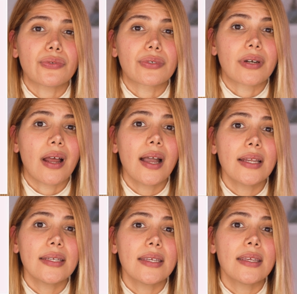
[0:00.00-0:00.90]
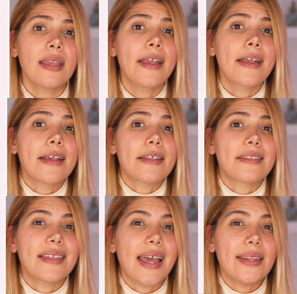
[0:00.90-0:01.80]
or honey,
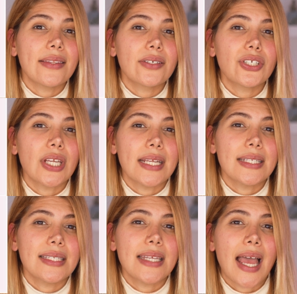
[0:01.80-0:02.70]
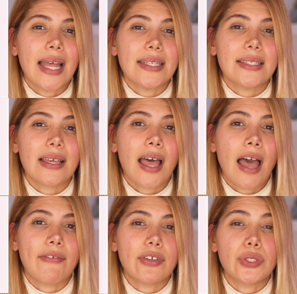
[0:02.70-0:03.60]
then the shades tend to
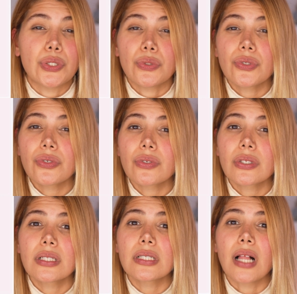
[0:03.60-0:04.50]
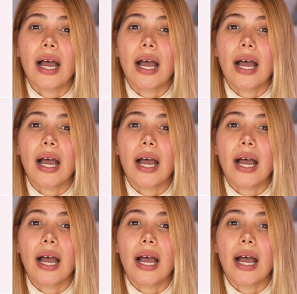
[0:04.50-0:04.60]
have a neutral